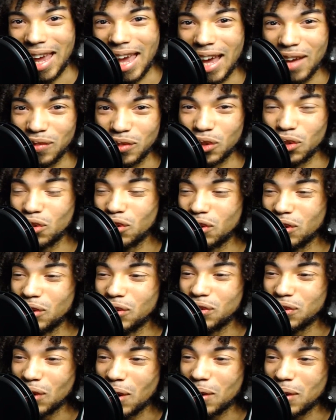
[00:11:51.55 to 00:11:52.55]
after she
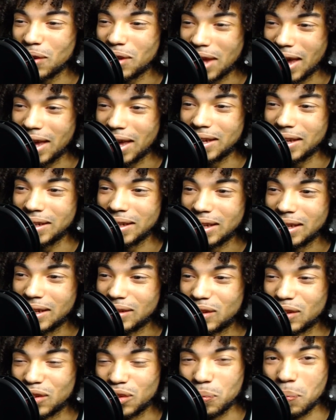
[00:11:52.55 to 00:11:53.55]
saw that
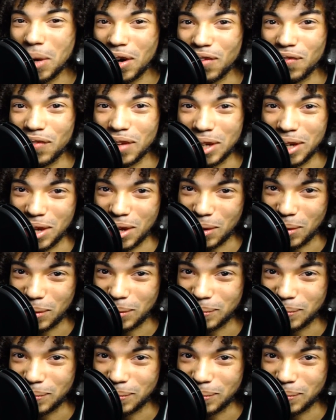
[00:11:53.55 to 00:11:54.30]
despair video.